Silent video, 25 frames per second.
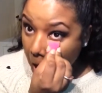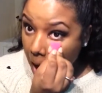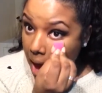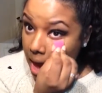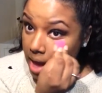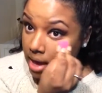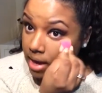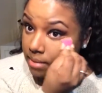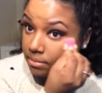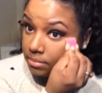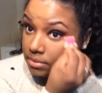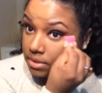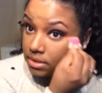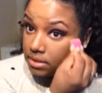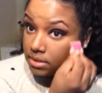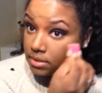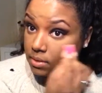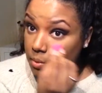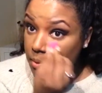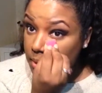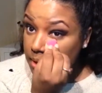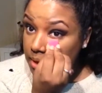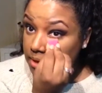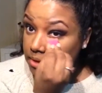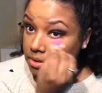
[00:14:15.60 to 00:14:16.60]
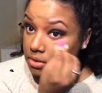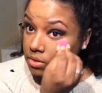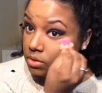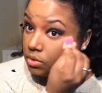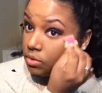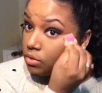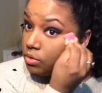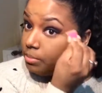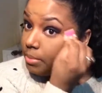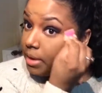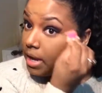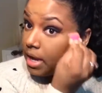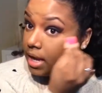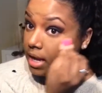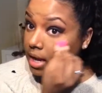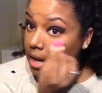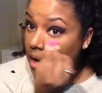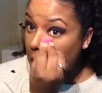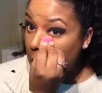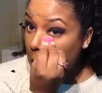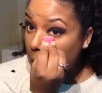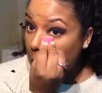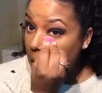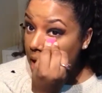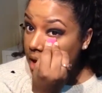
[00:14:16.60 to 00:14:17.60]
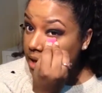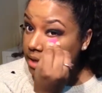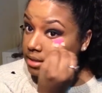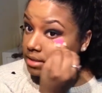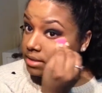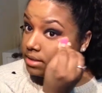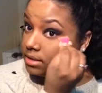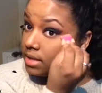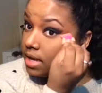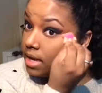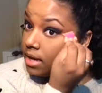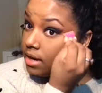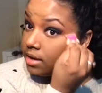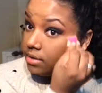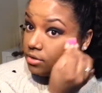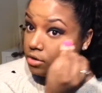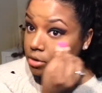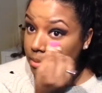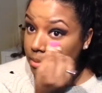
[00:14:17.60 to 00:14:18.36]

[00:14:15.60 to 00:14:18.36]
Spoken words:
And I'm just going to bake and set under